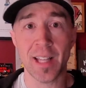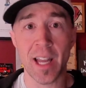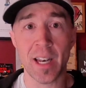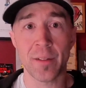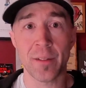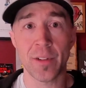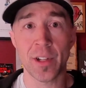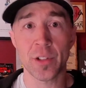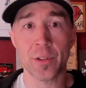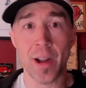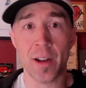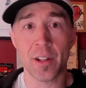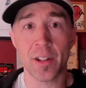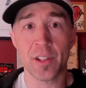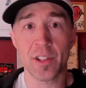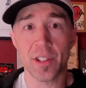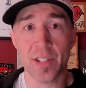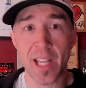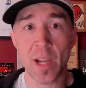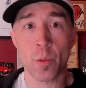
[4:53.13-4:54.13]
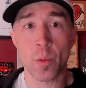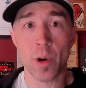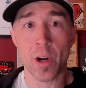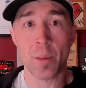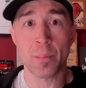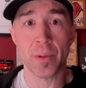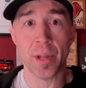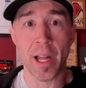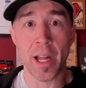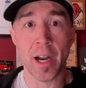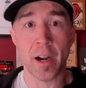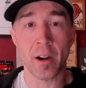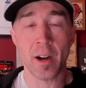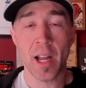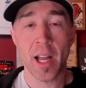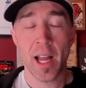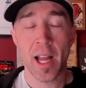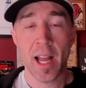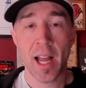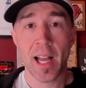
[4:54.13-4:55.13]
end of each round and see where a player
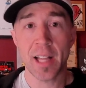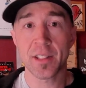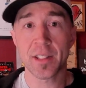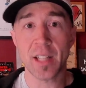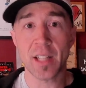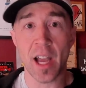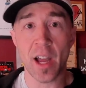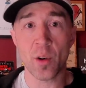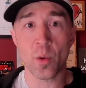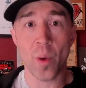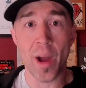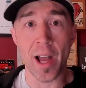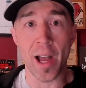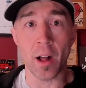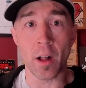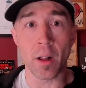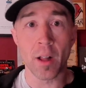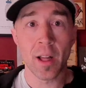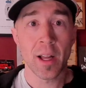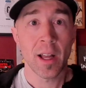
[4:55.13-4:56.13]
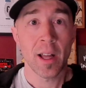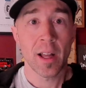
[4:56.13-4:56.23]
has done well.